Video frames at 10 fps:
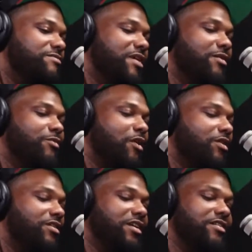You might walk
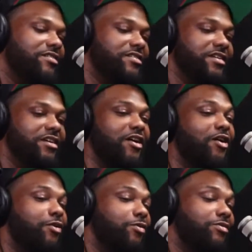in there and see an
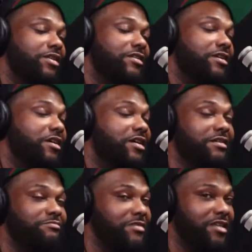old
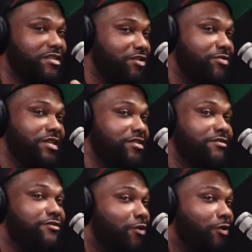Nintendo
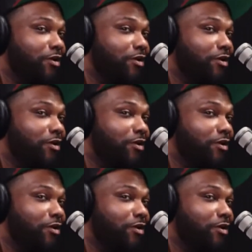64.